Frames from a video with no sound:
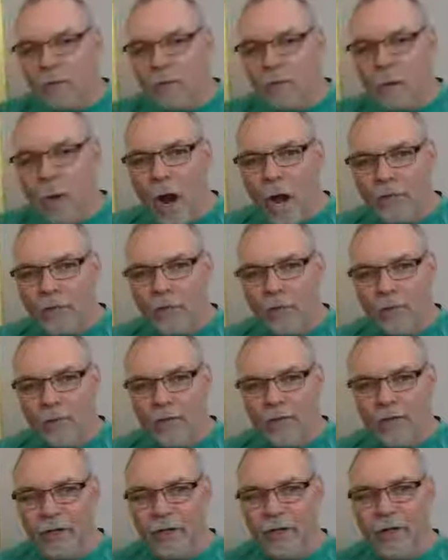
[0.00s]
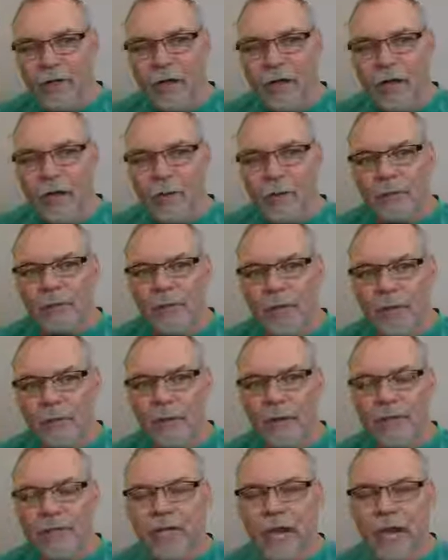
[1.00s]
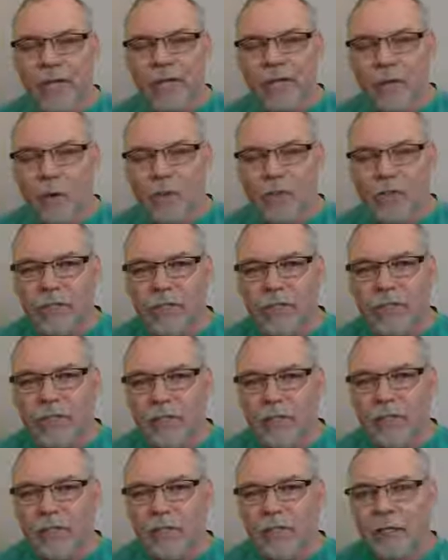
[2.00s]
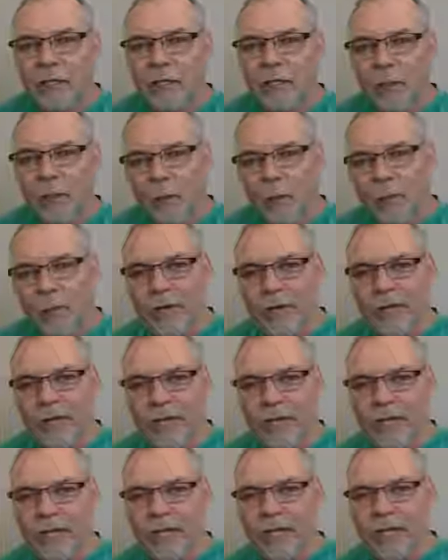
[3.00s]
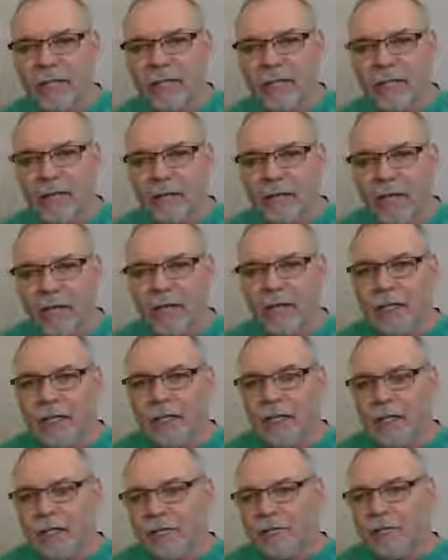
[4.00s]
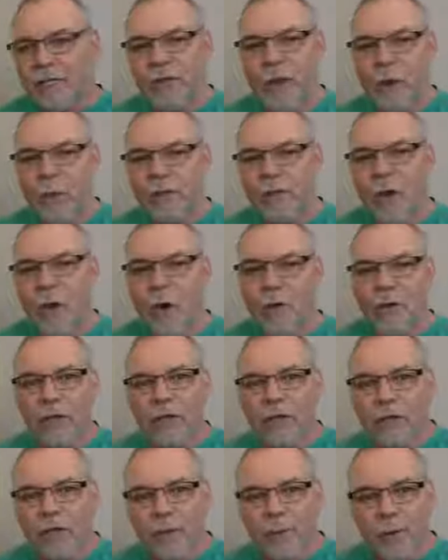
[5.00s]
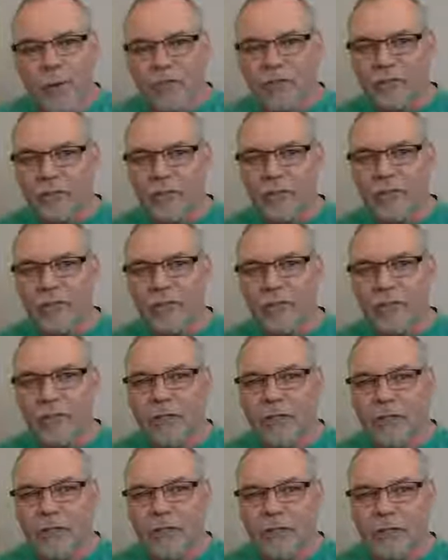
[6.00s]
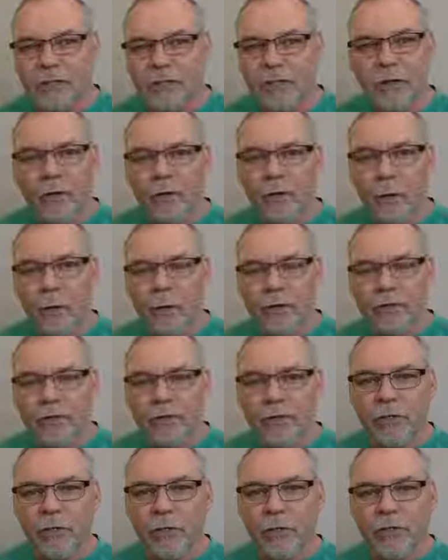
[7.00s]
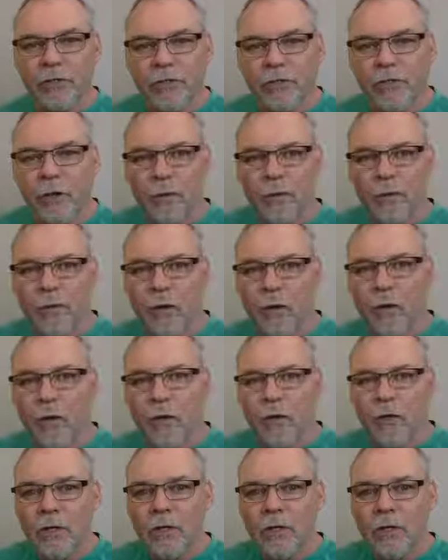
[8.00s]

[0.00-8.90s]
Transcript: quadrant over here, I want to talk about diagnosing the way we think, okay? If you don't know that you're a pessimist, you don't know what to do. If you don't know